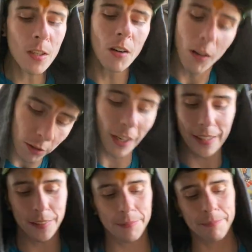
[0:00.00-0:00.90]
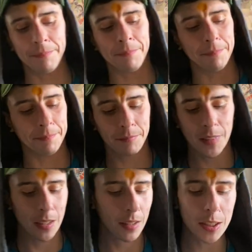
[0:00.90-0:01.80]
All right.
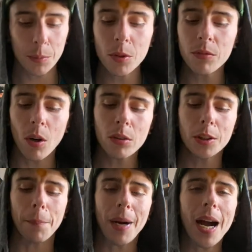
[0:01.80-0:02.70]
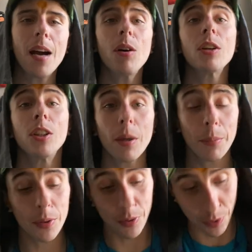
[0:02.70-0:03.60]
Let's move on to pile
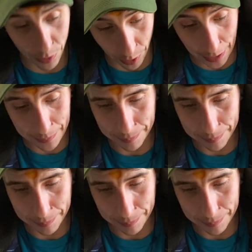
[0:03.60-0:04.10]
number 3.